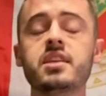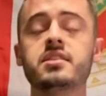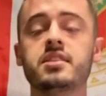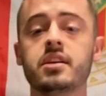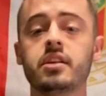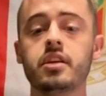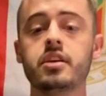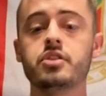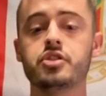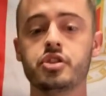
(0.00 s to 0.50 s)

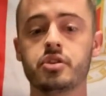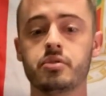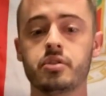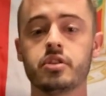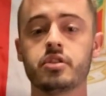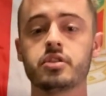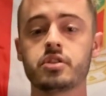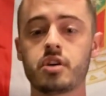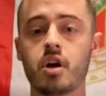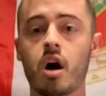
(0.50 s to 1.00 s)
Dilly
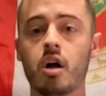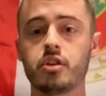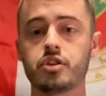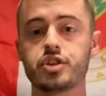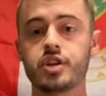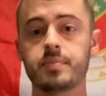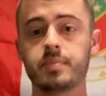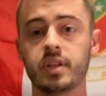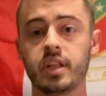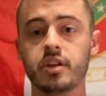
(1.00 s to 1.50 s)
Jr.
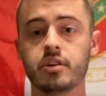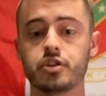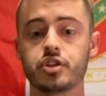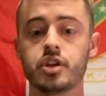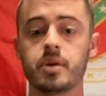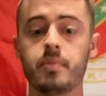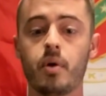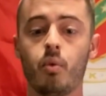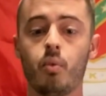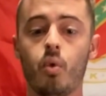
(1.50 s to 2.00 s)
Scholarship
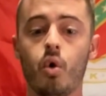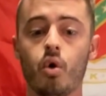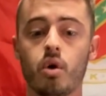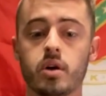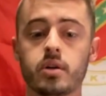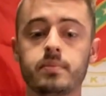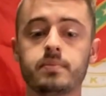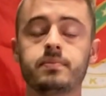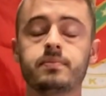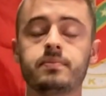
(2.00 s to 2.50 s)
Leadership
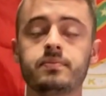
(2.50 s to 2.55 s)
Award.